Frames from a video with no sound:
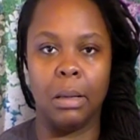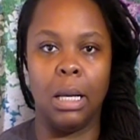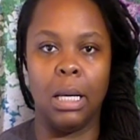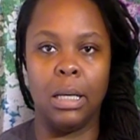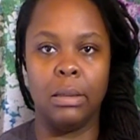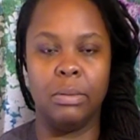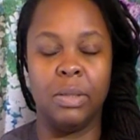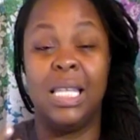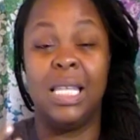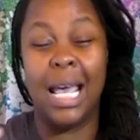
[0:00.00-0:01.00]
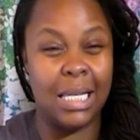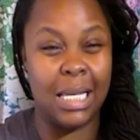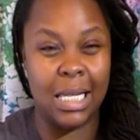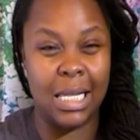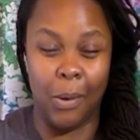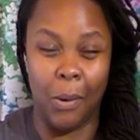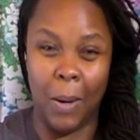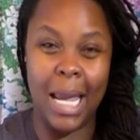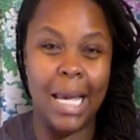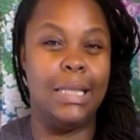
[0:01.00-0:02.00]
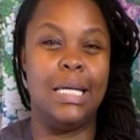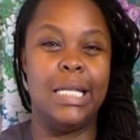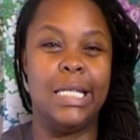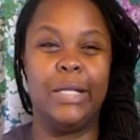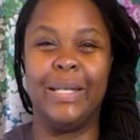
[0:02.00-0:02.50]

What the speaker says: sexist or racist